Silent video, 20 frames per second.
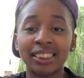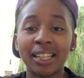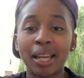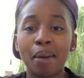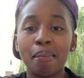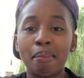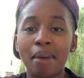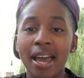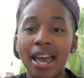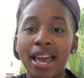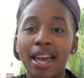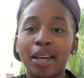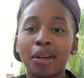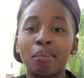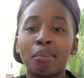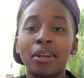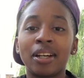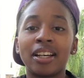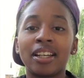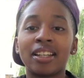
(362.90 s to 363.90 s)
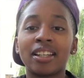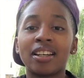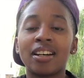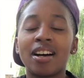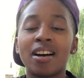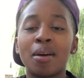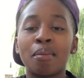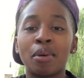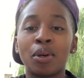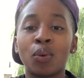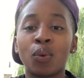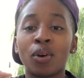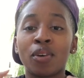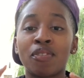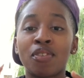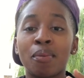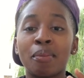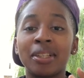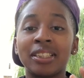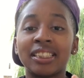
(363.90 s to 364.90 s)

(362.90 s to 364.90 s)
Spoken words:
that bag, but in order for me